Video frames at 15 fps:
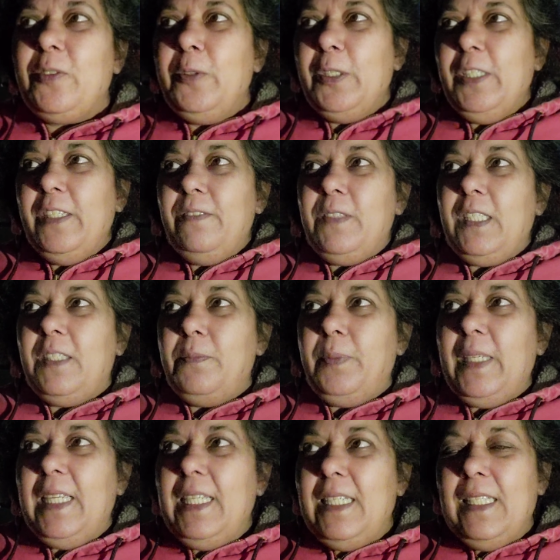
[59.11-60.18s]
where you have to
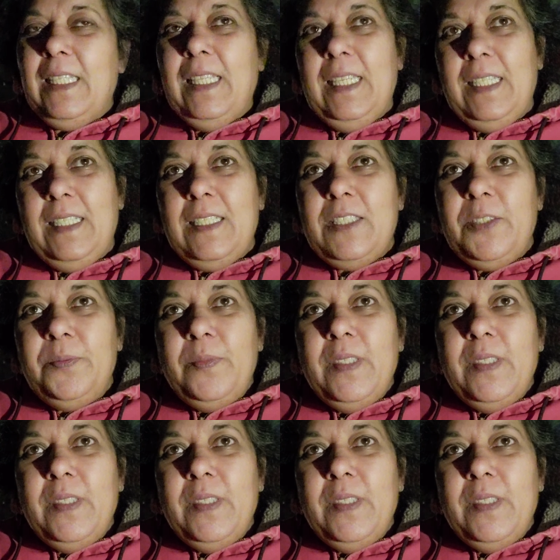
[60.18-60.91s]
compete and things.